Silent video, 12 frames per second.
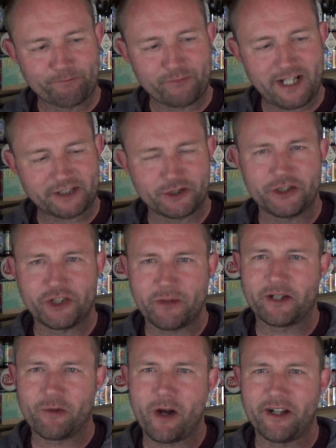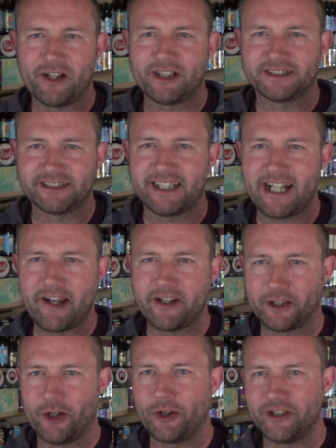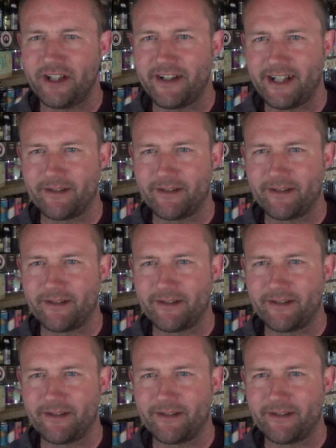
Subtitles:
That's going to do me quite nice sitting out in the garden in the